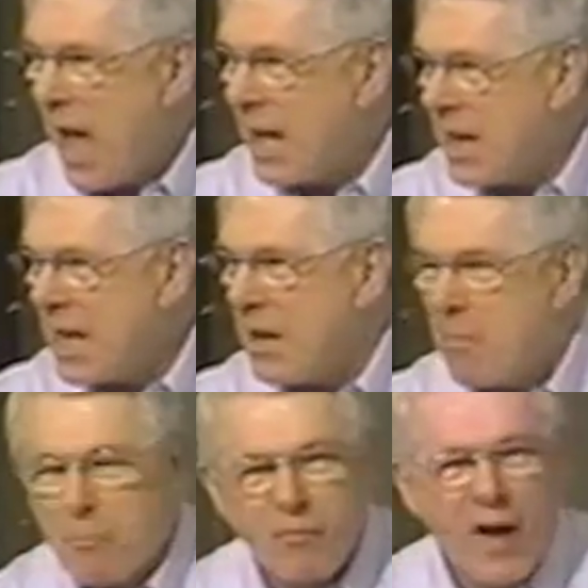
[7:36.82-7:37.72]
And he
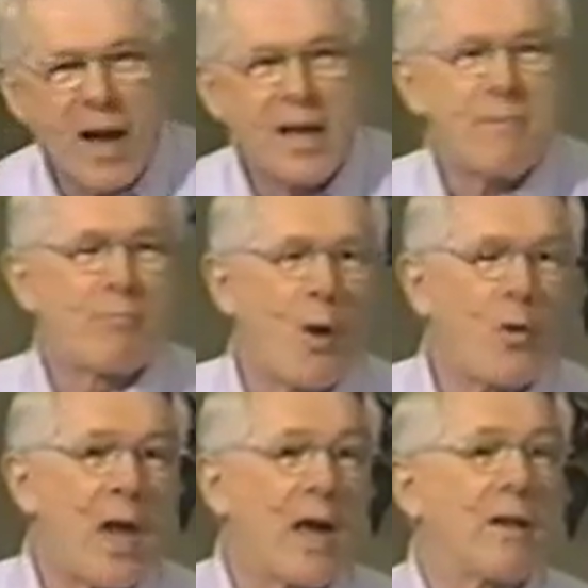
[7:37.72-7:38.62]
finally
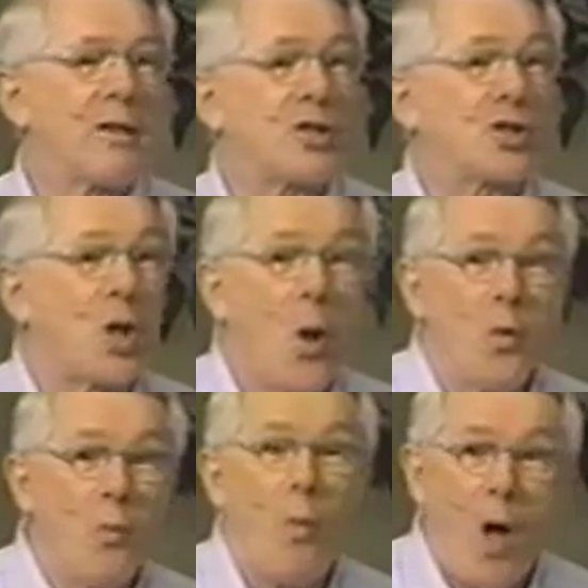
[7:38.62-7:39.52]
broke out of the
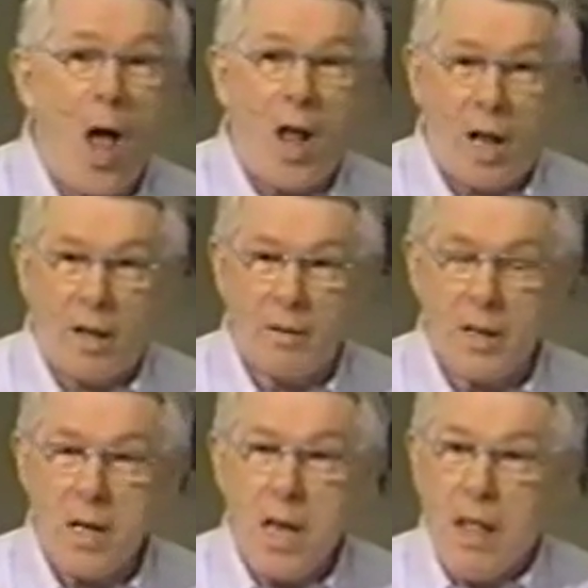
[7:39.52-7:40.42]
stone wall.
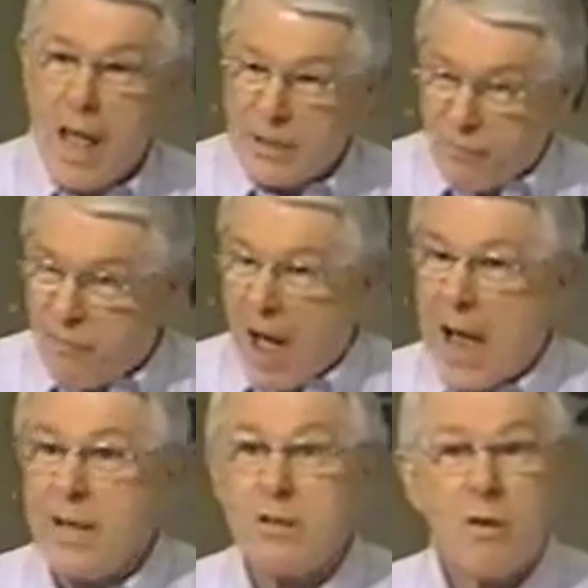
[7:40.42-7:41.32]
That's
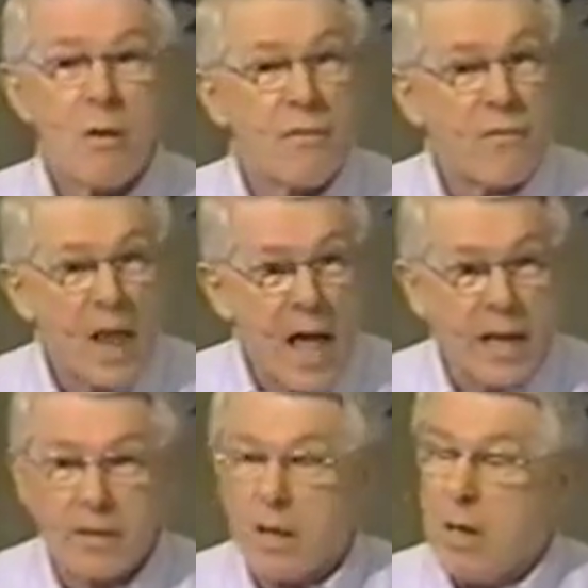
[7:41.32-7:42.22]
fight or
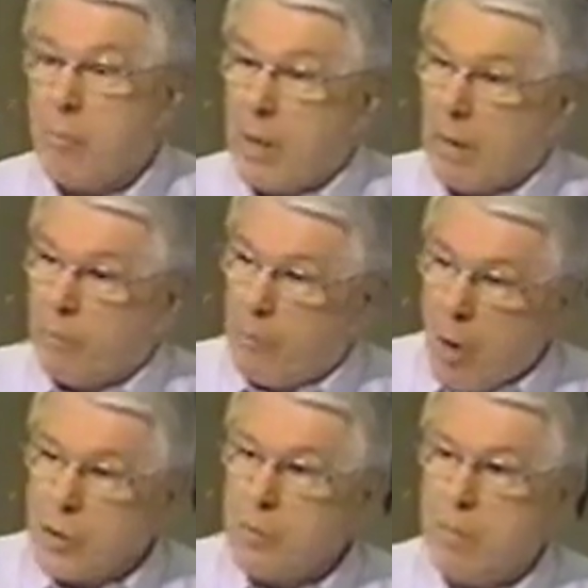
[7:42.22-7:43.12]
flight. But
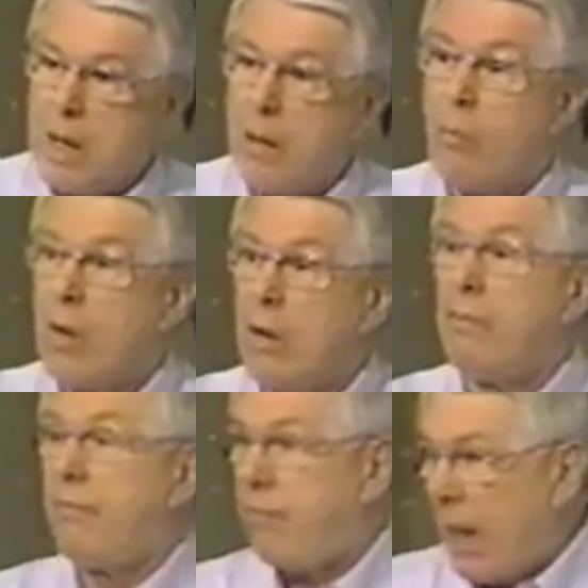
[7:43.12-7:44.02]
most men will
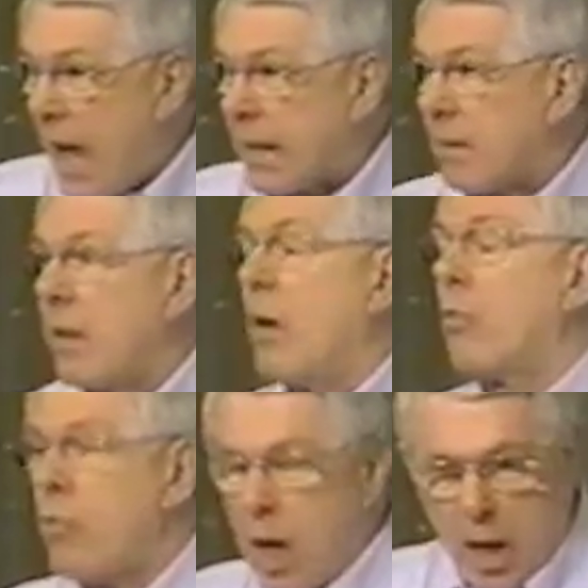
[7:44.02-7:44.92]
flight. They'll
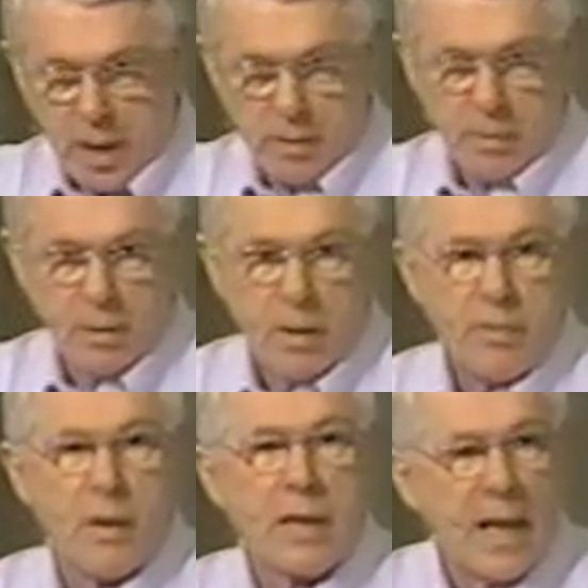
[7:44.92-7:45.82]
run.
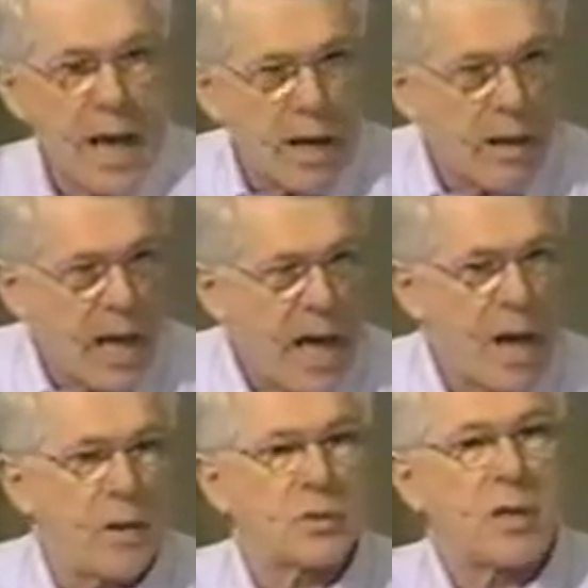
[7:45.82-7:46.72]
They'll get out of the
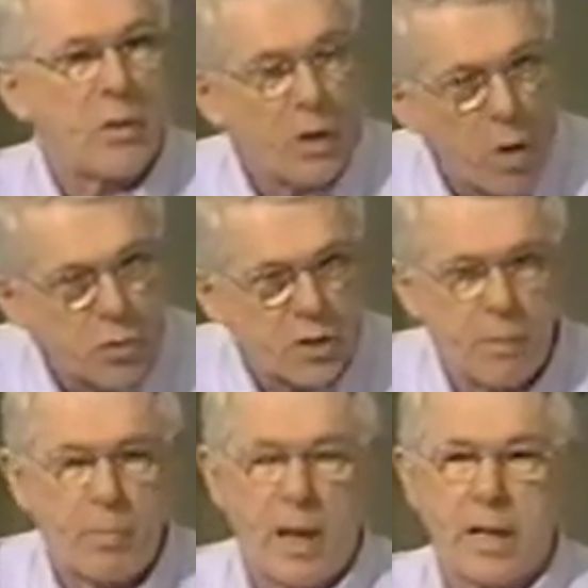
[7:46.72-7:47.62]
house. They'll go
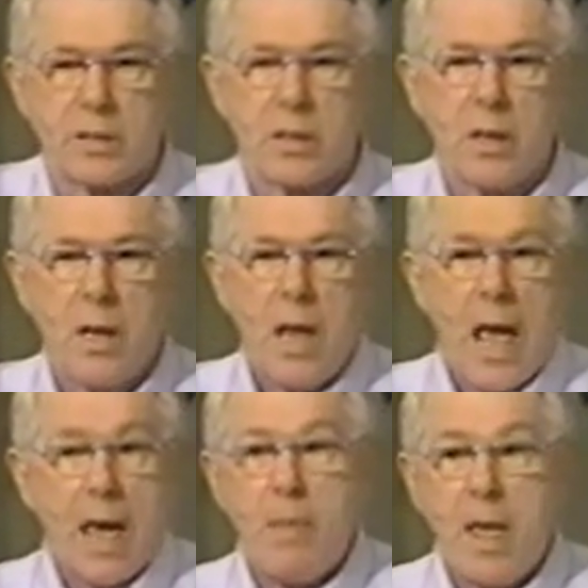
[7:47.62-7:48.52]
someplace.
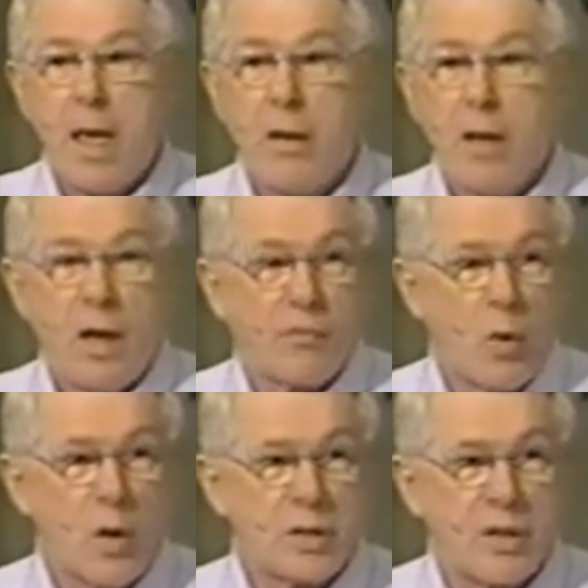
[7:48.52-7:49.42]
And then, of
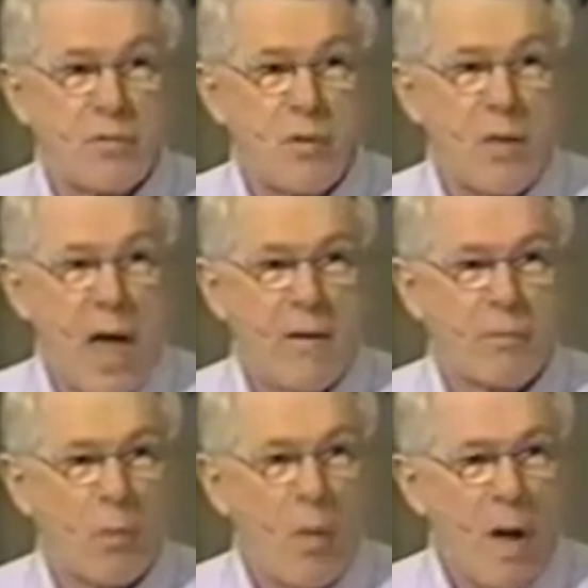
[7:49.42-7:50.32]
course, if you
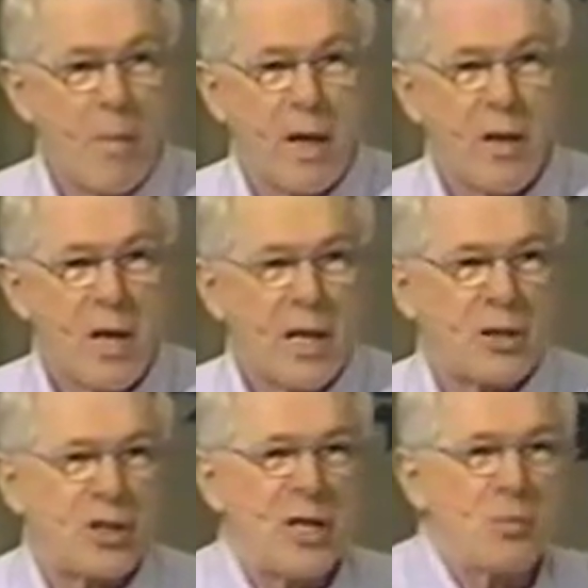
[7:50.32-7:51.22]
have the woman
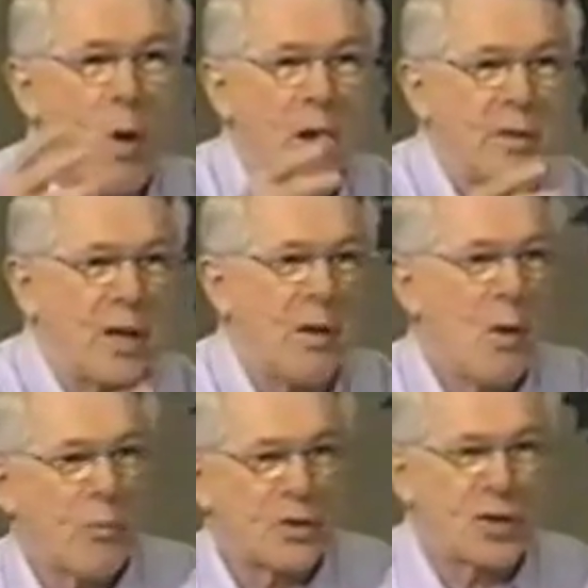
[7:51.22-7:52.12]
that she's wanting to
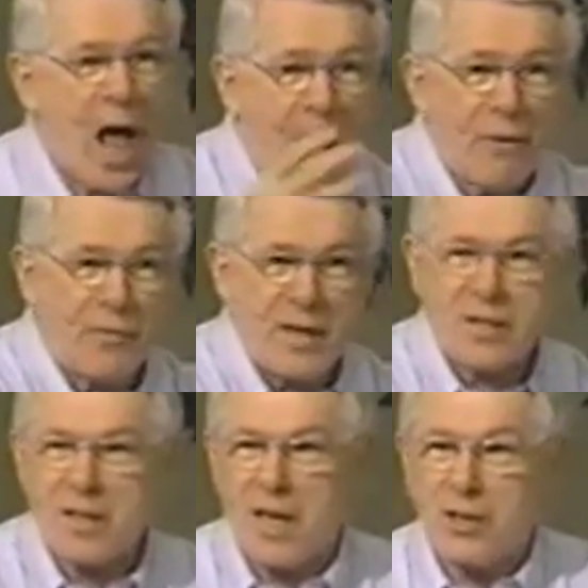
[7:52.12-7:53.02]
resolve
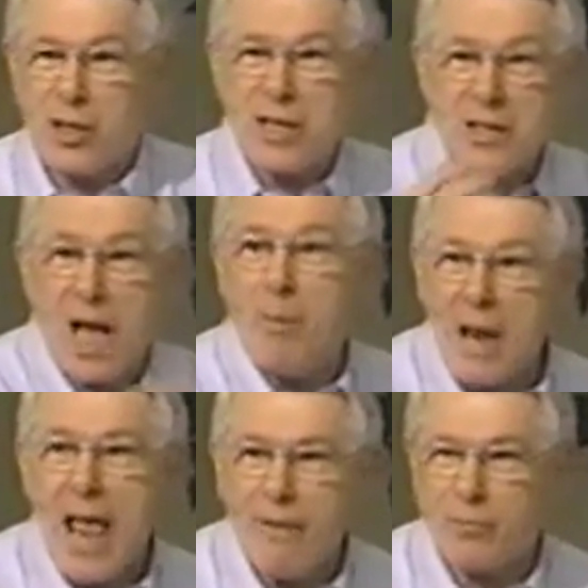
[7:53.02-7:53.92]
this thing, she's
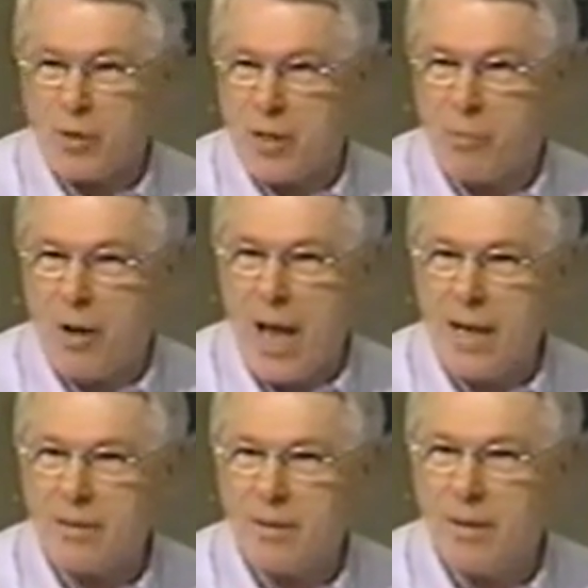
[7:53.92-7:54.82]
coming after you, right?